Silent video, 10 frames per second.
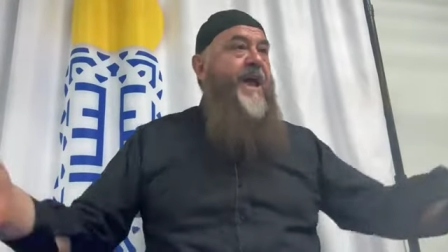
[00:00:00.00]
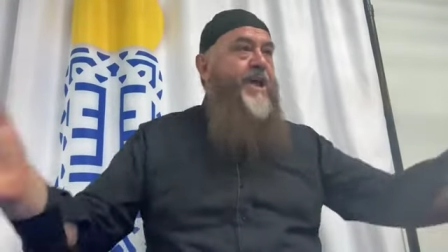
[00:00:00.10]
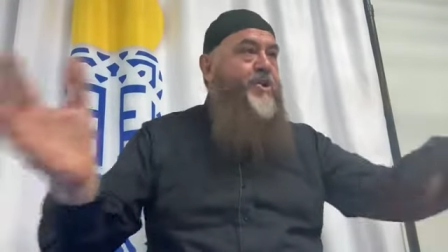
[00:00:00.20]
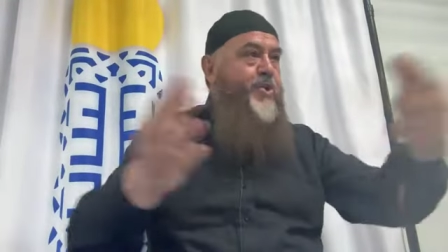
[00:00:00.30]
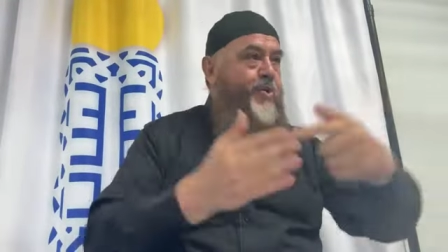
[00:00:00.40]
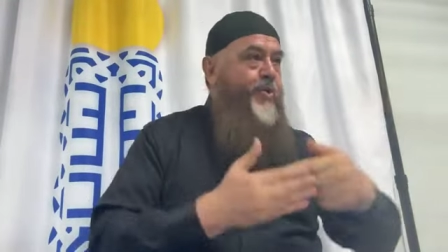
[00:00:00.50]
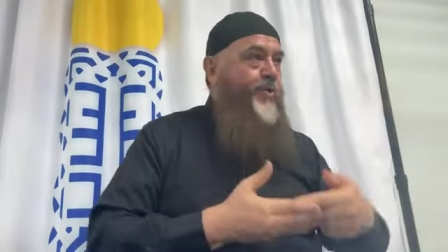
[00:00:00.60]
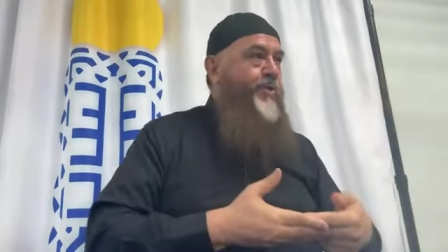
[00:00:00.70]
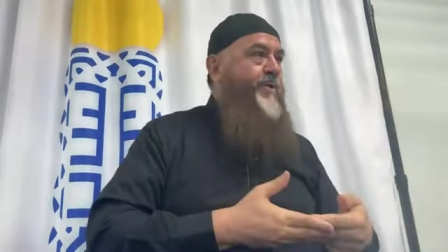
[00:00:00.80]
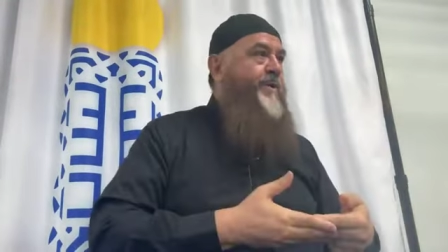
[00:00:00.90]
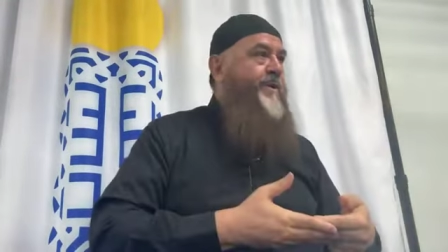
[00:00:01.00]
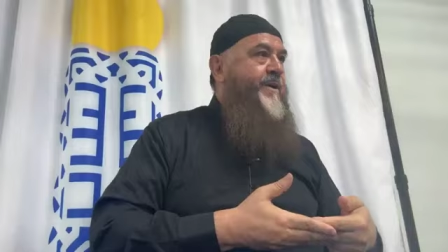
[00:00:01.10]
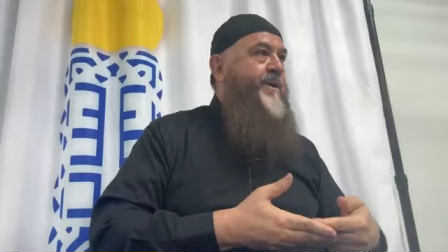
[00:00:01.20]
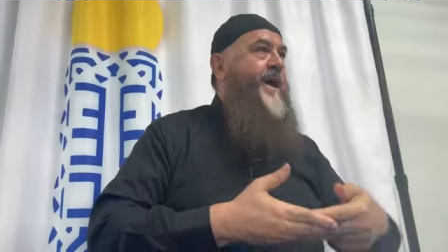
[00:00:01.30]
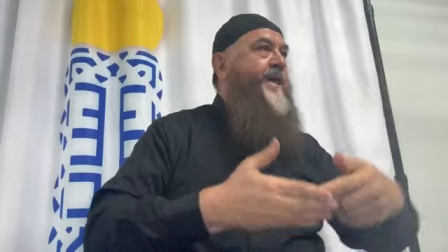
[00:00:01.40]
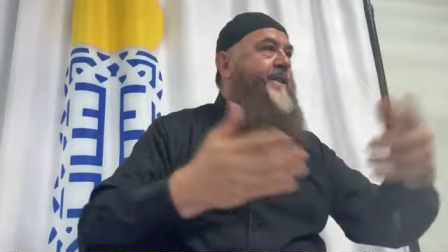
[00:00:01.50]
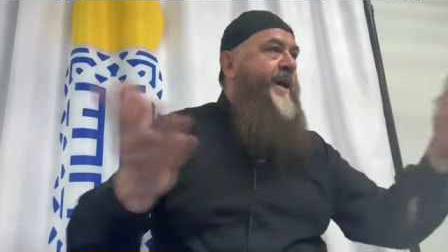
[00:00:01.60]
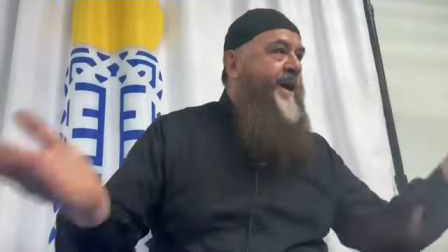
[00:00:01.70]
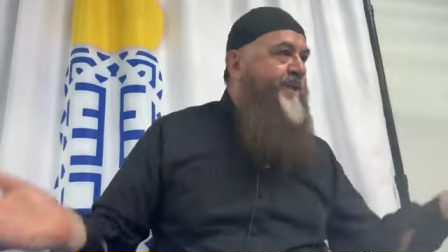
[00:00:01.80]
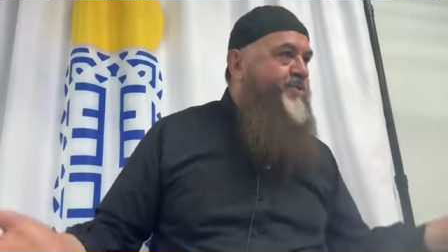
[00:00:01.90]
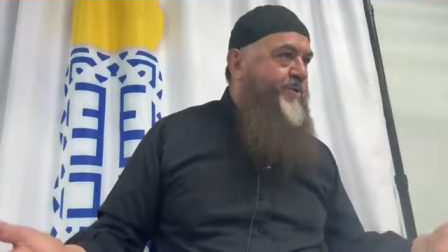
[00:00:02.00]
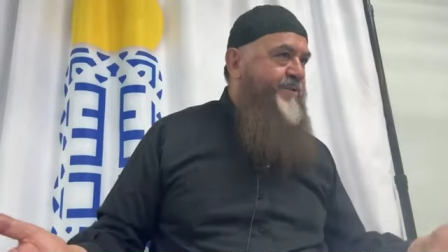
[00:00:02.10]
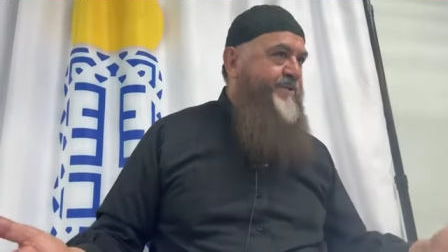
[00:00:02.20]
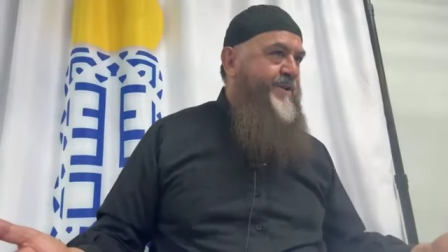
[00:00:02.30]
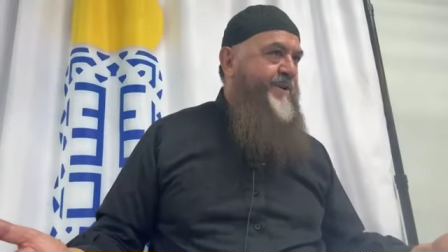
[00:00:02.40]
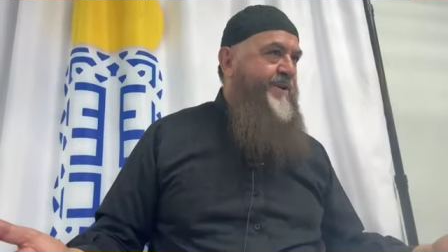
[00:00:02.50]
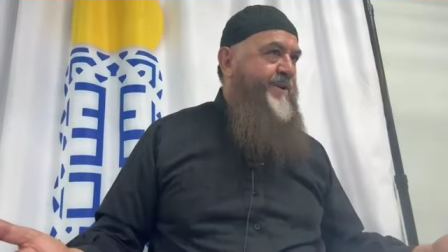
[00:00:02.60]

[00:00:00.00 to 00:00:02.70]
and you and the angels